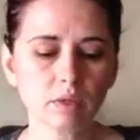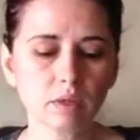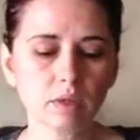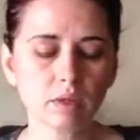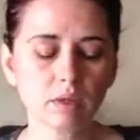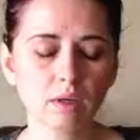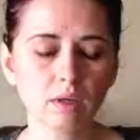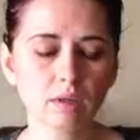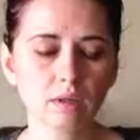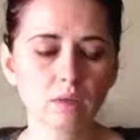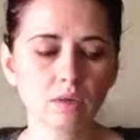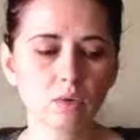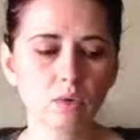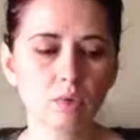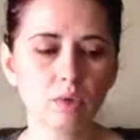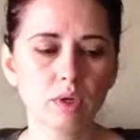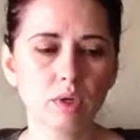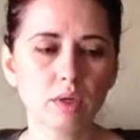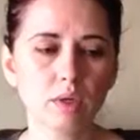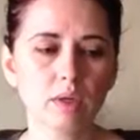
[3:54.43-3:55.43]
And so
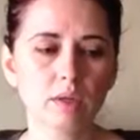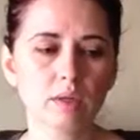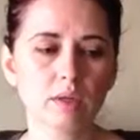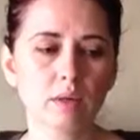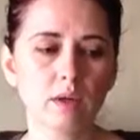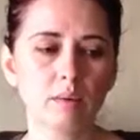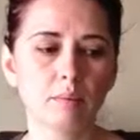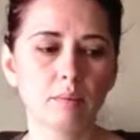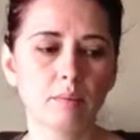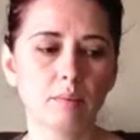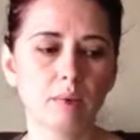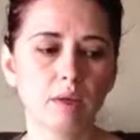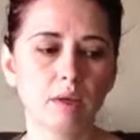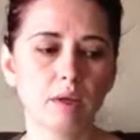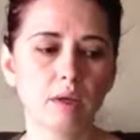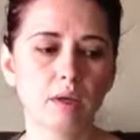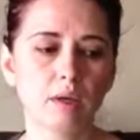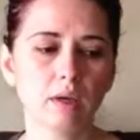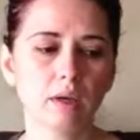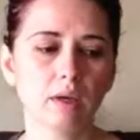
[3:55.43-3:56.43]
we end up
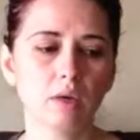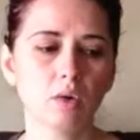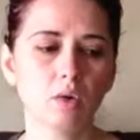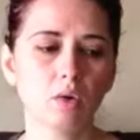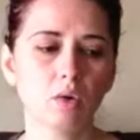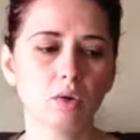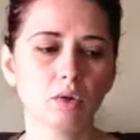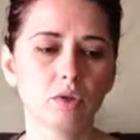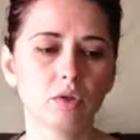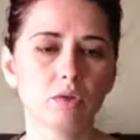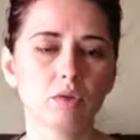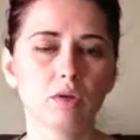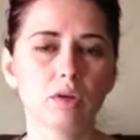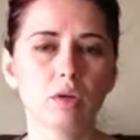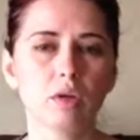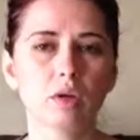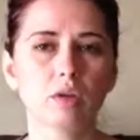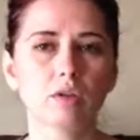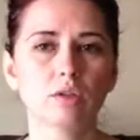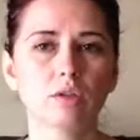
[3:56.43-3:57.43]
going to the
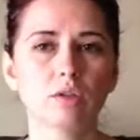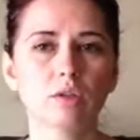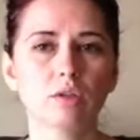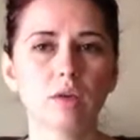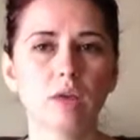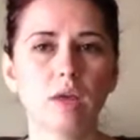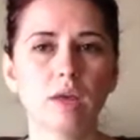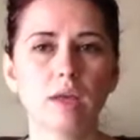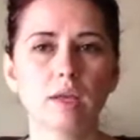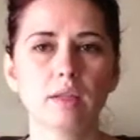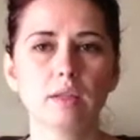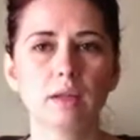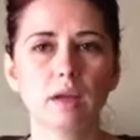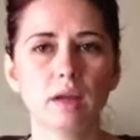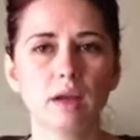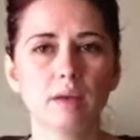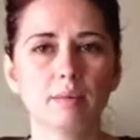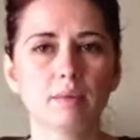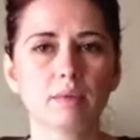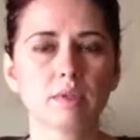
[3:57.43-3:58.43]
doctor, the
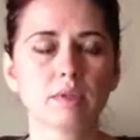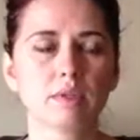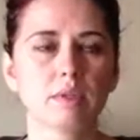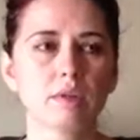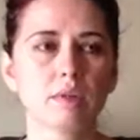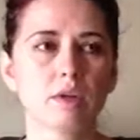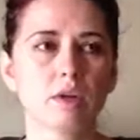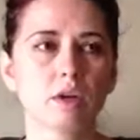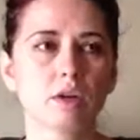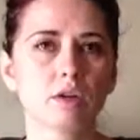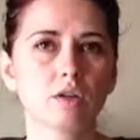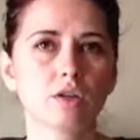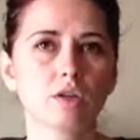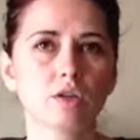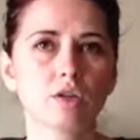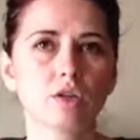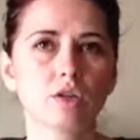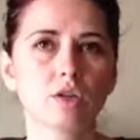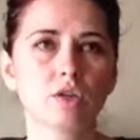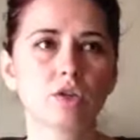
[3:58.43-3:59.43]
Lyme disease
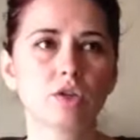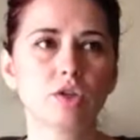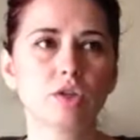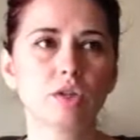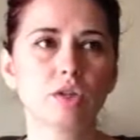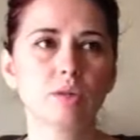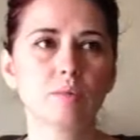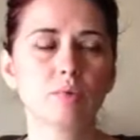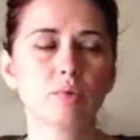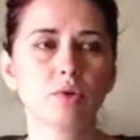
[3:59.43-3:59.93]
doctor. She